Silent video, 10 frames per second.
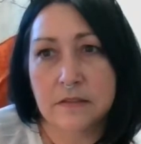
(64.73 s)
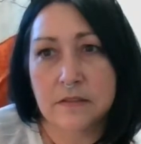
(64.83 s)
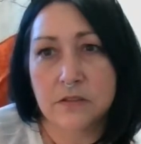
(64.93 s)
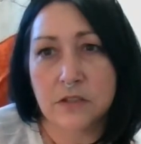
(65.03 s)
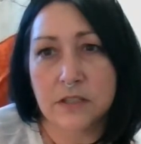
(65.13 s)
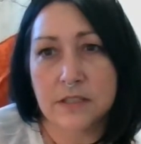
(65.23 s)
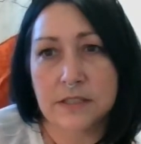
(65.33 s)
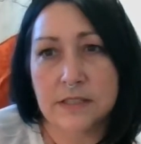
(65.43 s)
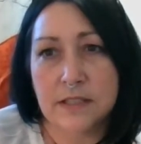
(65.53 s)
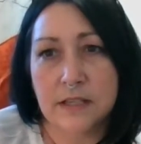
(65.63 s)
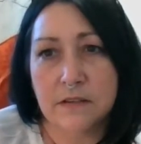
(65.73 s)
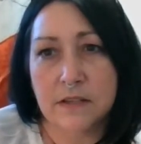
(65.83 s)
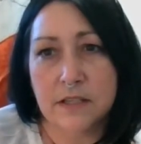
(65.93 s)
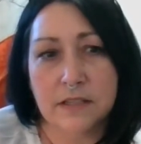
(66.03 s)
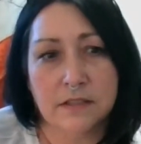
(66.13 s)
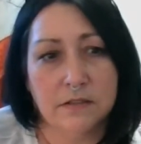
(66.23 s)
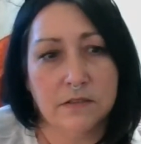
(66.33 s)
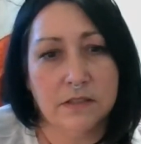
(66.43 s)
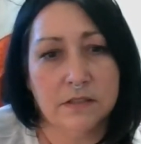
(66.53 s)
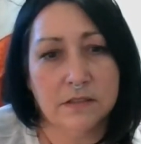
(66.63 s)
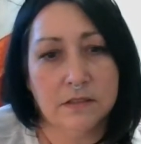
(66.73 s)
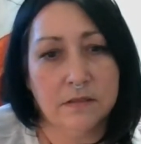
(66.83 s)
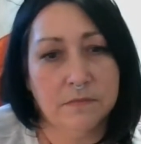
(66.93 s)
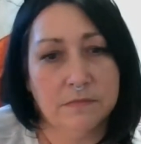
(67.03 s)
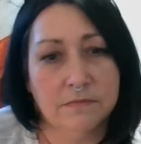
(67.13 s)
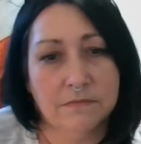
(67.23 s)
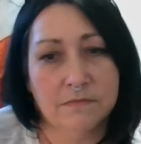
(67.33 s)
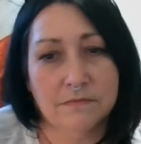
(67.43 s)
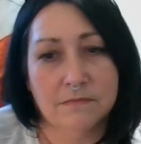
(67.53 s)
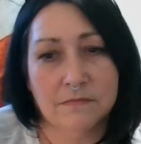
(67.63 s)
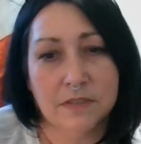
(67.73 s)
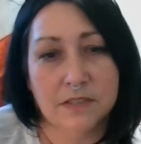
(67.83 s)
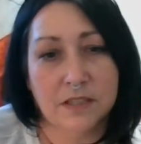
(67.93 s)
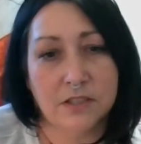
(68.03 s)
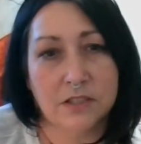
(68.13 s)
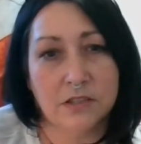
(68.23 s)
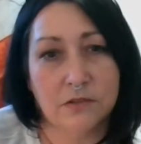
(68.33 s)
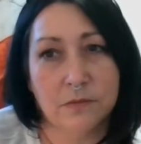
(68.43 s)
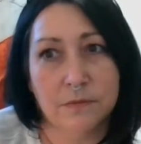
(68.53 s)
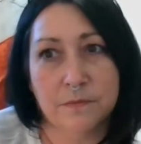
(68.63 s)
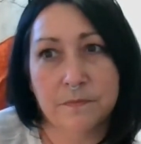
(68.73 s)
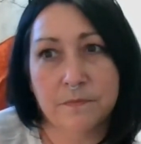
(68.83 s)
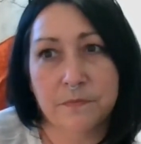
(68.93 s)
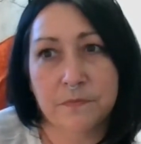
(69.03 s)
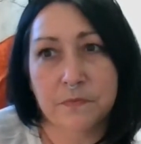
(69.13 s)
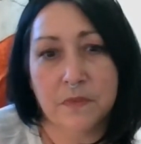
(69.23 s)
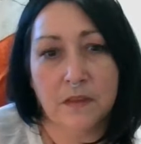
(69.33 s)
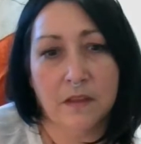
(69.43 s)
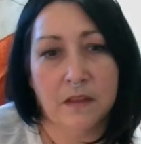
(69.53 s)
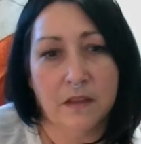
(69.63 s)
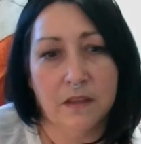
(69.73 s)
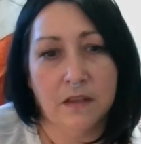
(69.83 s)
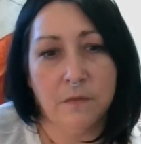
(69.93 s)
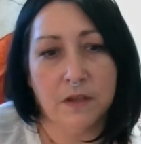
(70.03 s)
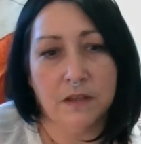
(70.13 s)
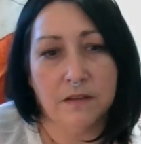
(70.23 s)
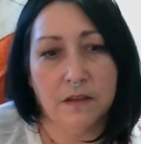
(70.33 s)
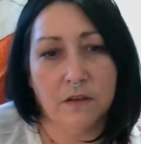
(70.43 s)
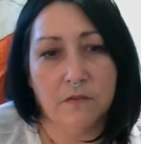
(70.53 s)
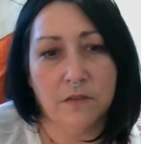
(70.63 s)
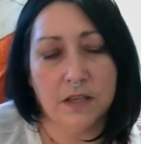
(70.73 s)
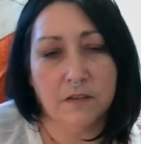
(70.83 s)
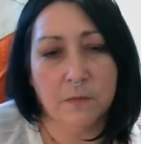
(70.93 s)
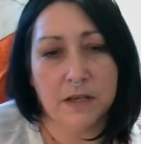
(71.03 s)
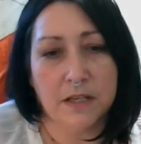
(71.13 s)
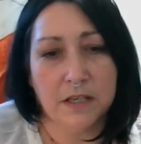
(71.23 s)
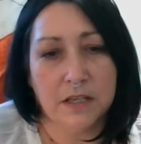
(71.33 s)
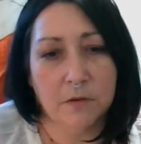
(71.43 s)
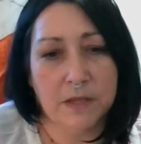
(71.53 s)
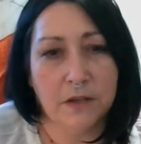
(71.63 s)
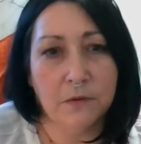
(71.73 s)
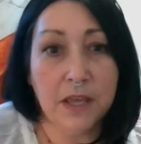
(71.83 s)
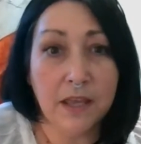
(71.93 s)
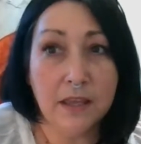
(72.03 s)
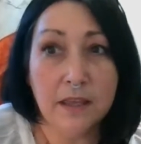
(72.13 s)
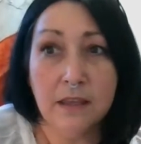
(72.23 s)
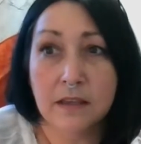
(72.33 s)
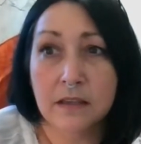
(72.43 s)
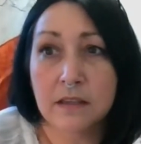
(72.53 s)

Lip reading: Trying to see how I can do this. I'm such a noob. Anyway, hopefully everybody can hear me okay.